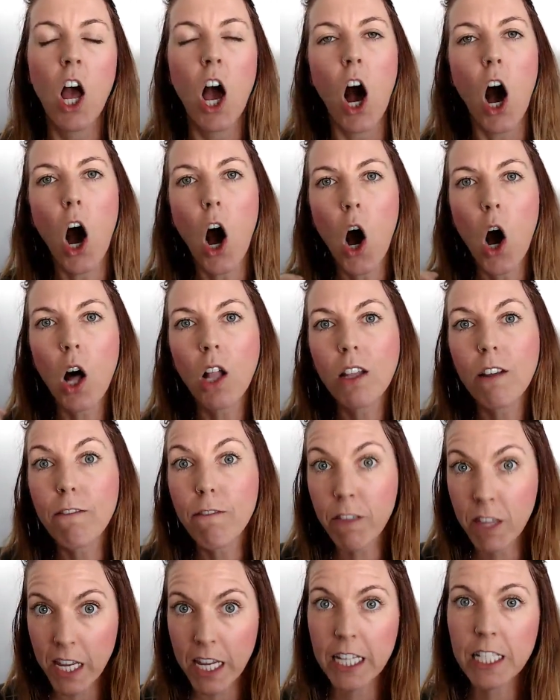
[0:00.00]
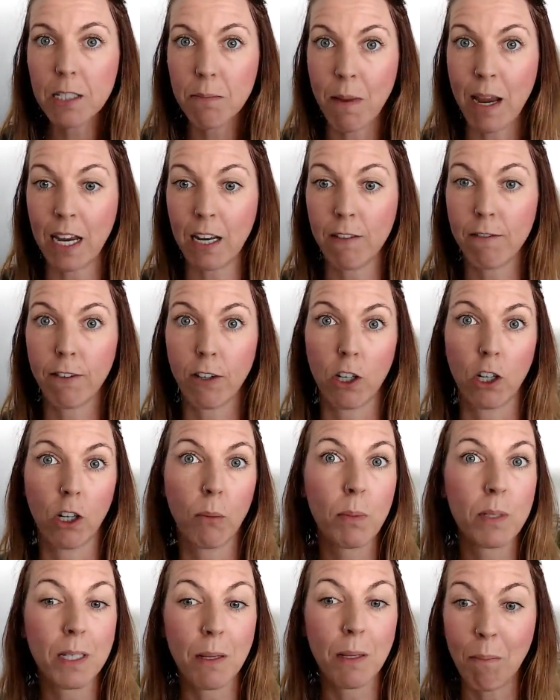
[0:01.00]
All of these main
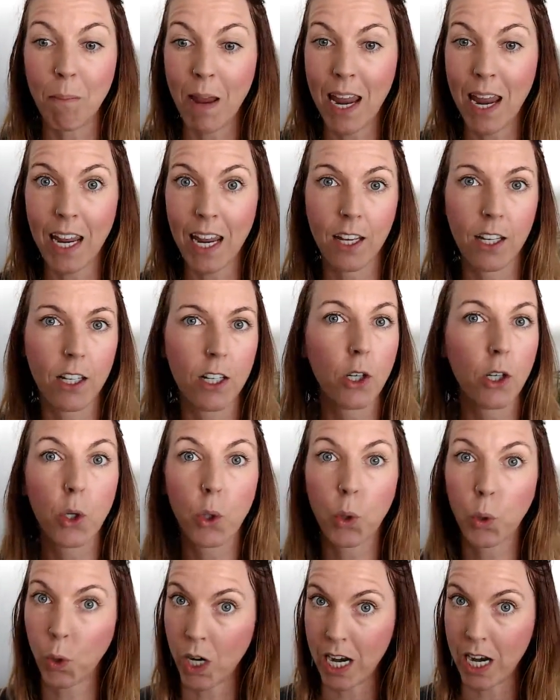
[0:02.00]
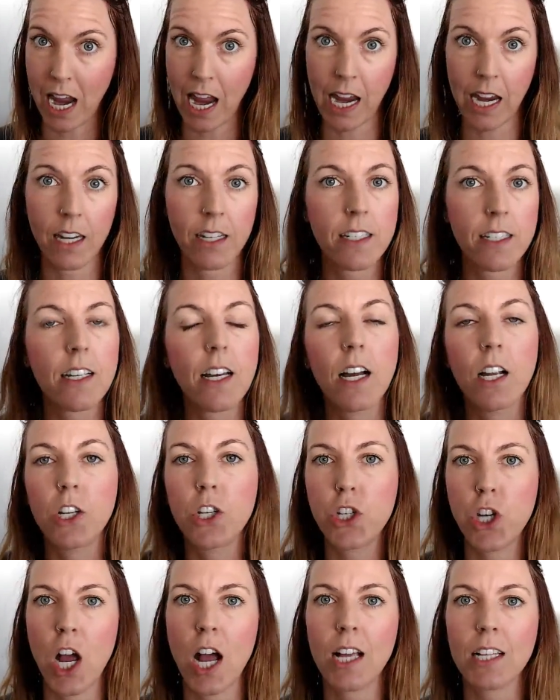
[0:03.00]
verbs, make, create,
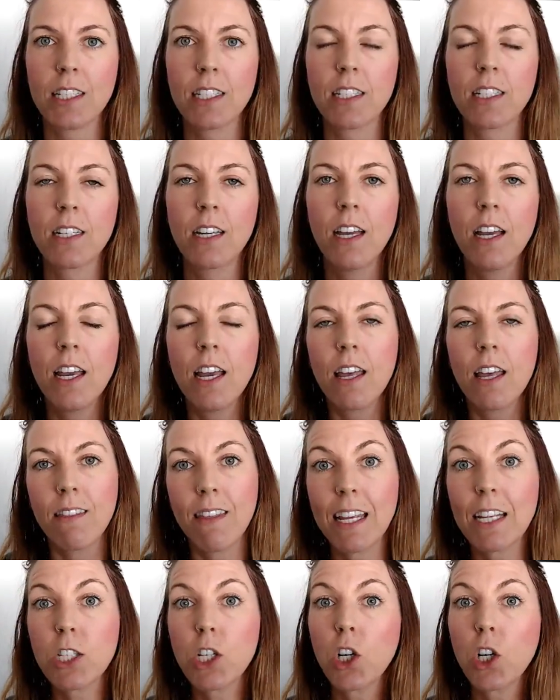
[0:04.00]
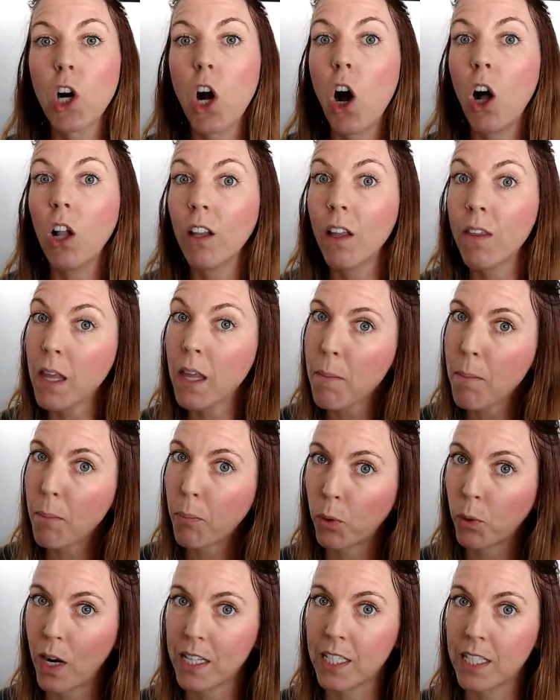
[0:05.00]
adjust, these are all in the
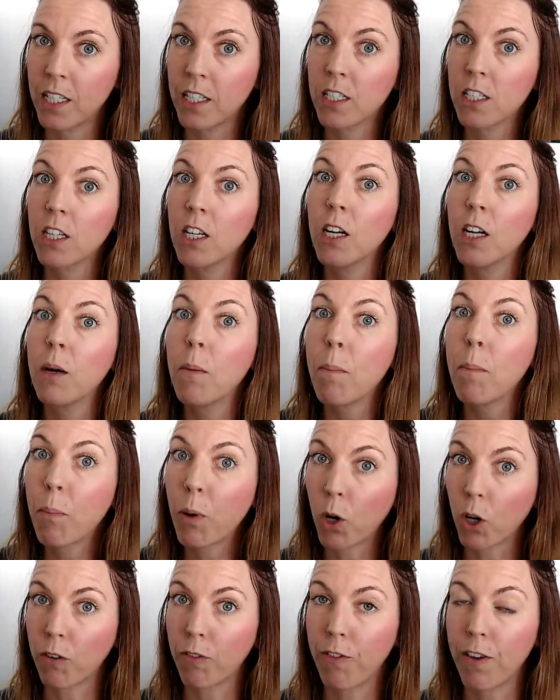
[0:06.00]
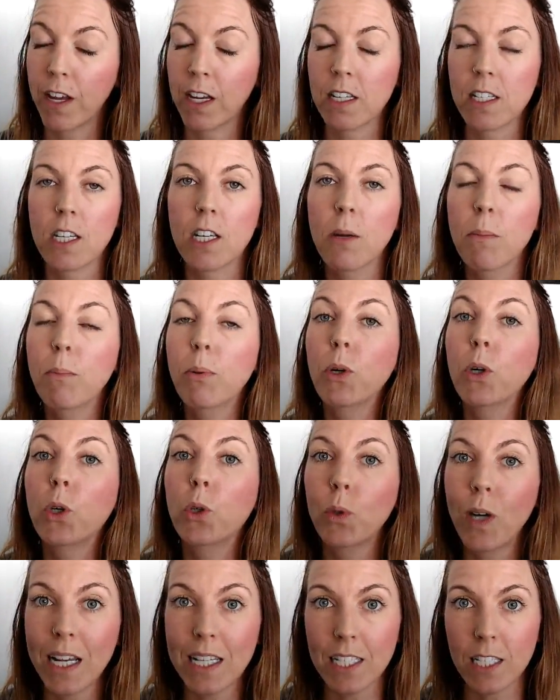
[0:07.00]
present perfect
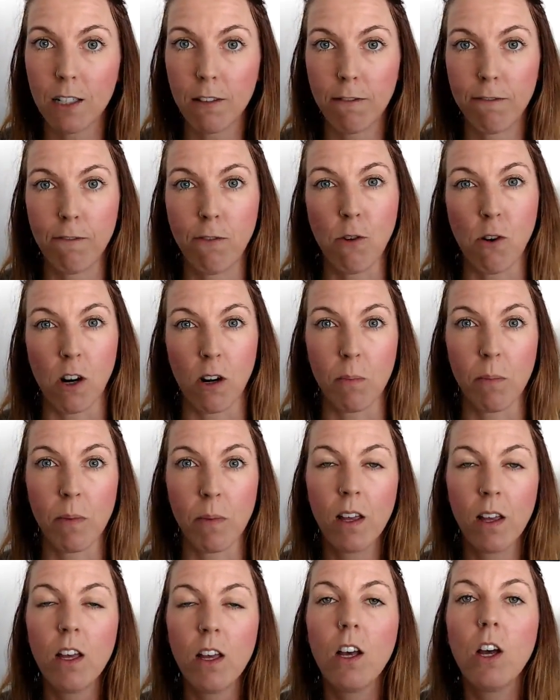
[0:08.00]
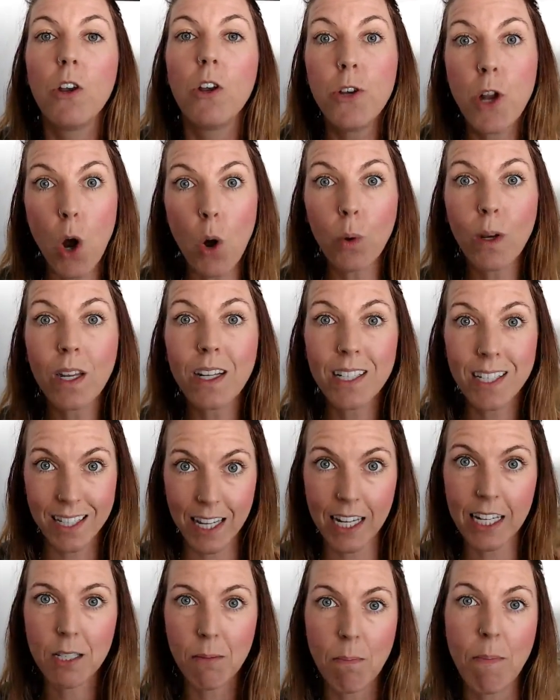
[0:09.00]
progressive form. Notice
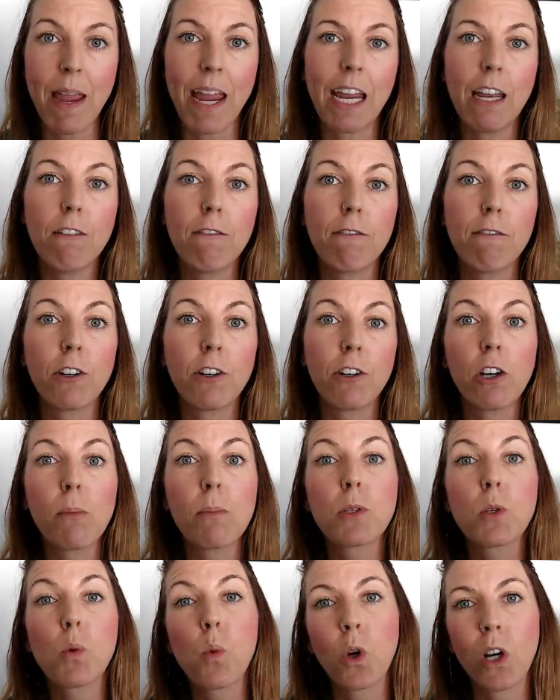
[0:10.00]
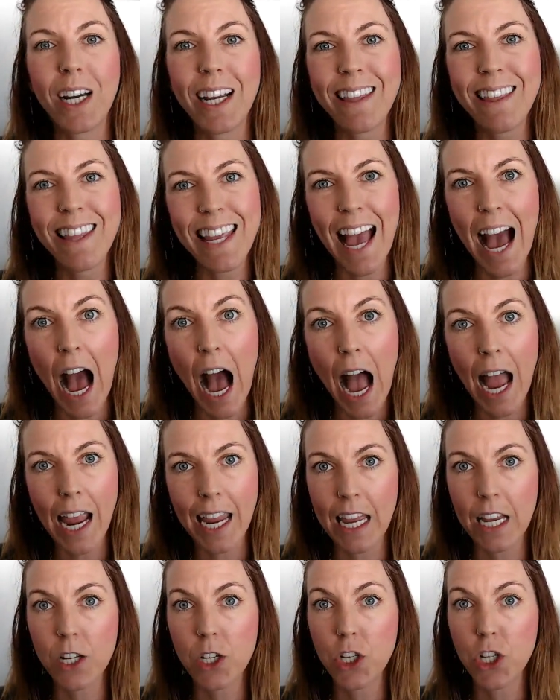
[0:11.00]
these main verbs were in the
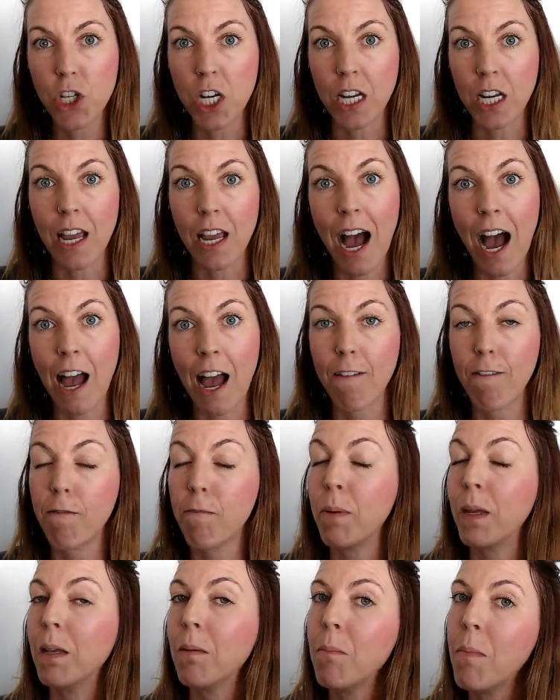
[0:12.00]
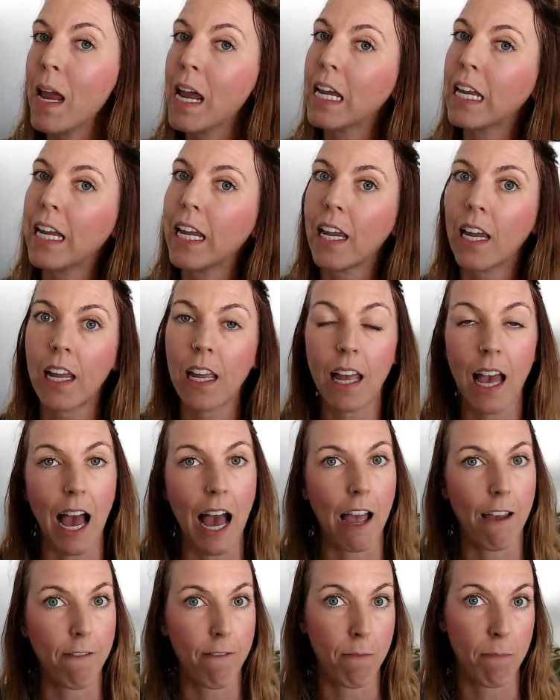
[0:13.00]
ing. I've been making,
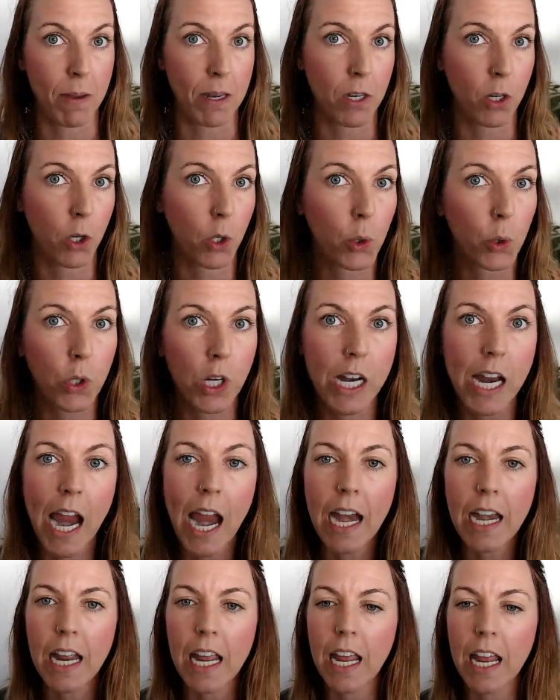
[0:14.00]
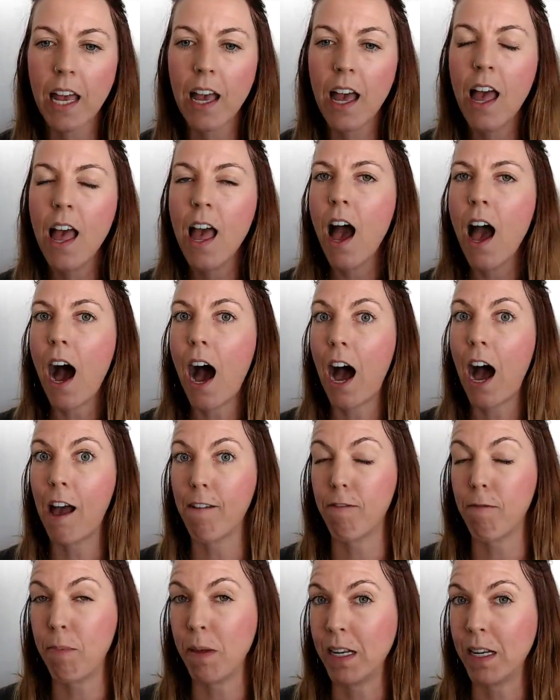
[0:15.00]
I've been creating,
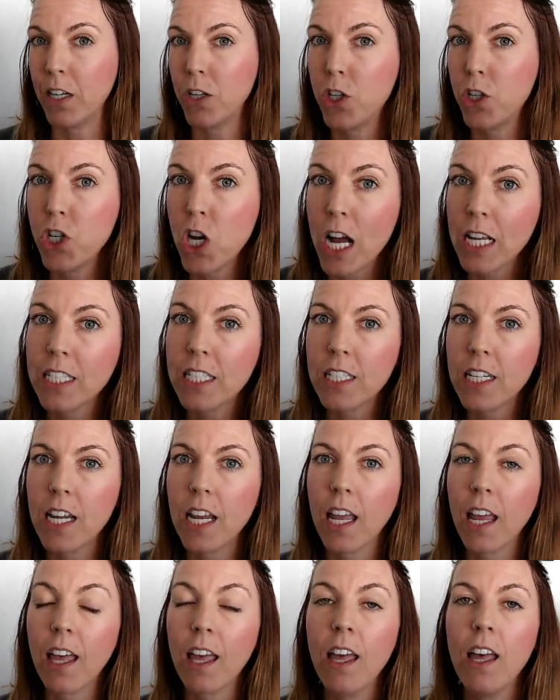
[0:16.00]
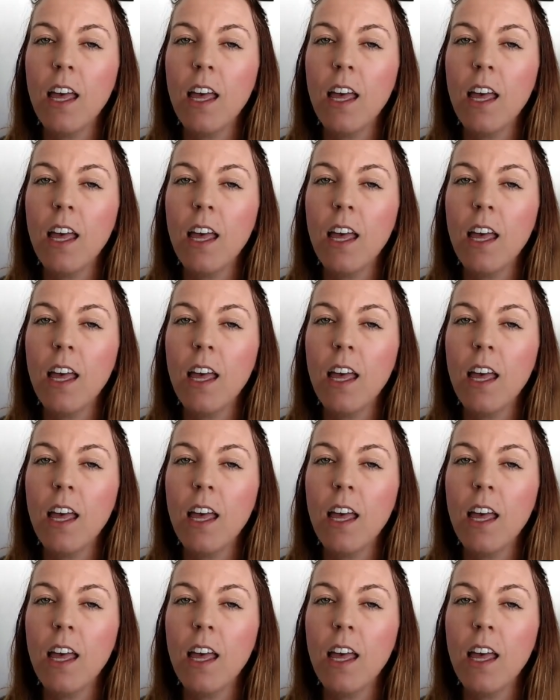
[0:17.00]
I've been adjusting.